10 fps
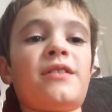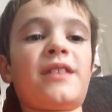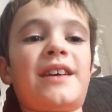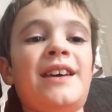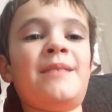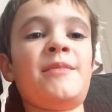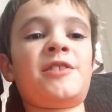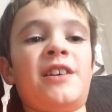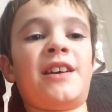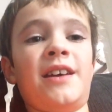it's the King
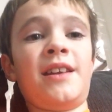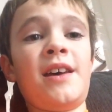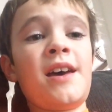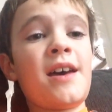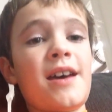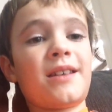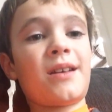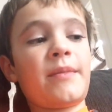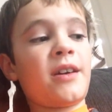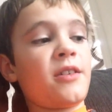Machine,
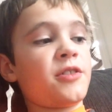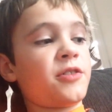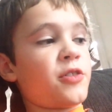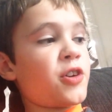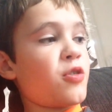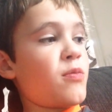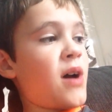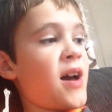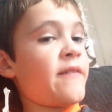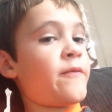and I'm here to show you
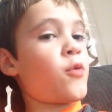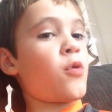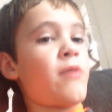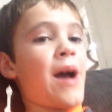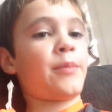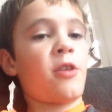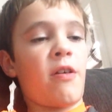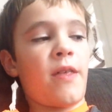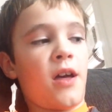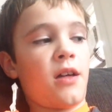my four Raptors.
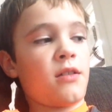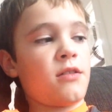draping.